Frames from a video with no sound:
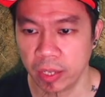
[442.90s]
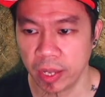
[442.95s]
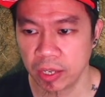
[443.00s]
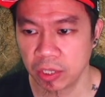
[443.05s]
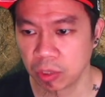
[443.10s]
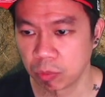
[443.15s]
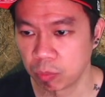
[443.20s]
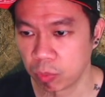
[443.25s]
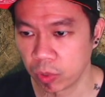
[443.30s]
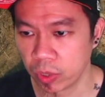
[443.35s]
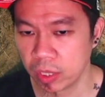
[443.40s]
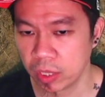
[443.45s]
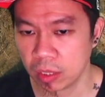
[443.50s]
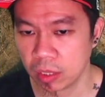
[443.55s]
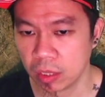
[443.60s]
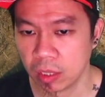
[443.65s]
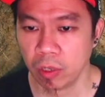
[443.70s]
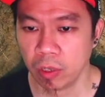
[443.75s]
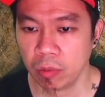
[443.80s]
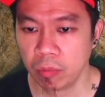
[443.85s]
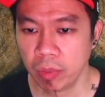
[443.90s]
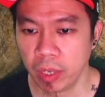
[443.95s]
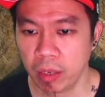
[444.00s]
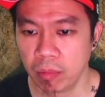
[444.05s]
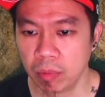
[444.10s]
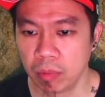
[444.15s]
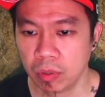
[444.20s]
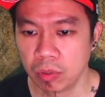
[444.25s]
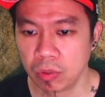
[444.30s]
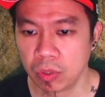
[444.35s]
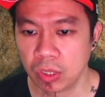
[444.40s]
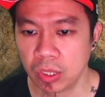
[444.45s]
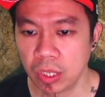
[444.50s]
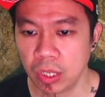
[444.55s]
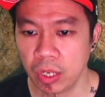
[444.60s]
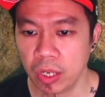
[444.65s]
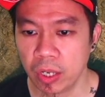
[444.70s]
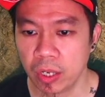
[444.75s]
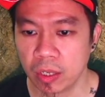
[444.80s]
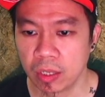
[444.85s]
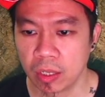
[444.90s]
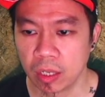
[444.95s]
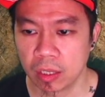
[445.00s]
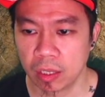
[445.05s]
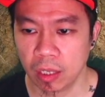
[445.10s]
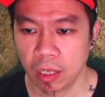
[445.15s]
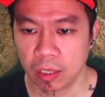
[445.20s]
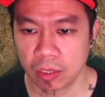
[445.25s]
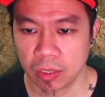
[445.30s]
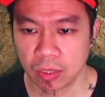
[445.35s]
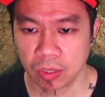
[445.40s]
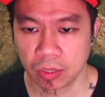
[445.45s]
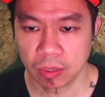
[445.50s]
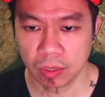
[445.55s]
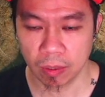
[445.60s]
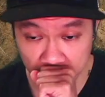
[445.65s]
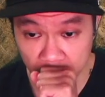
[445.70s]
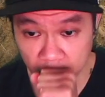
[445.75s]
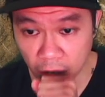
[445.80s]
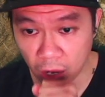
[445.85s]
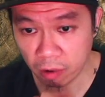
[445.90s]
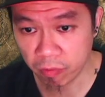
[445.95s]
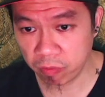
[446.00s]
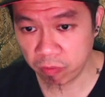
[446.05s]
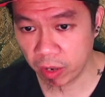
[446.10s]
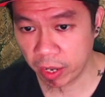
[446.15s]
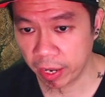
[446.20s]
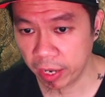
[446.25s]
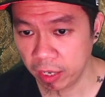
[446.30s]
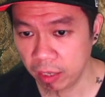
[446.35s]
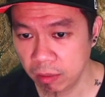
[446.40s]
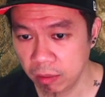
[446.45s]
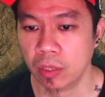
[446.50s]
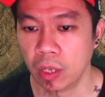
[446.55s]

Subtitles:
dashboard, we'll be able to see here that it's still offline.